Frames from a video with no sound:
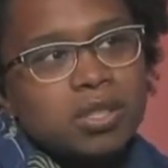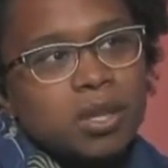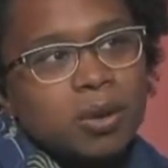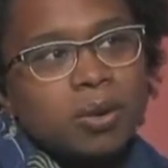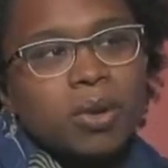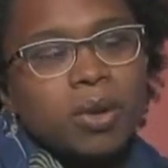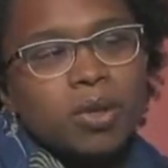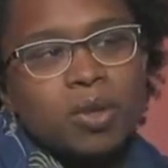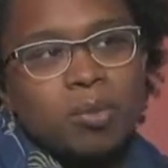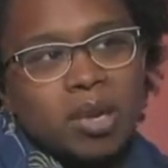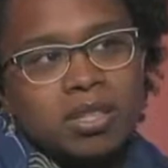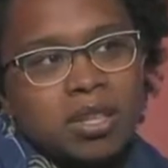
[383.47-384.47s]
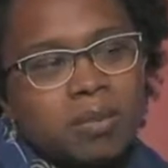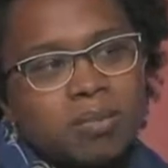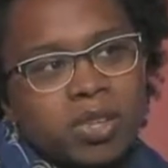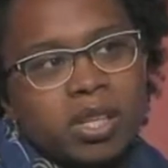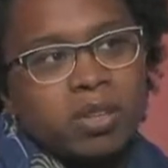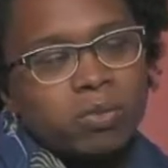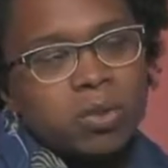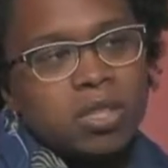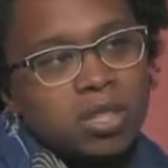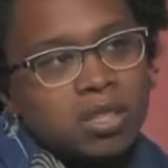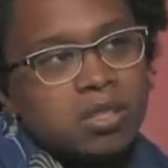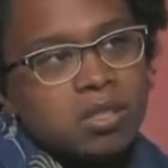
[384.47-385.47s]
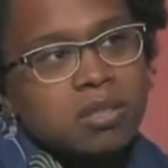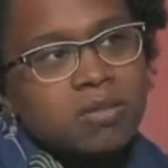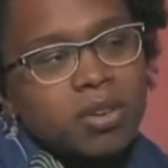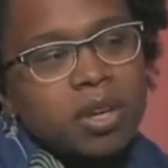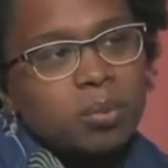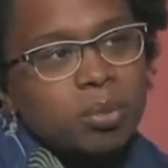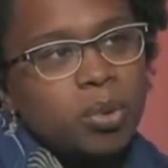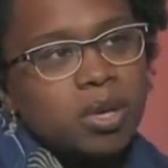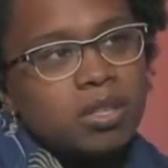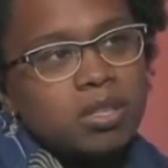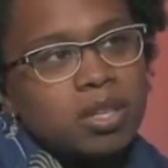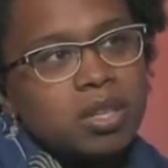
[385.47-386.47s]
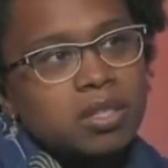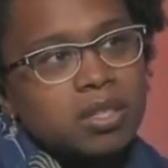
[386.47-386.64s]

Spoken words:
So the bedtime reading routine is very important to us.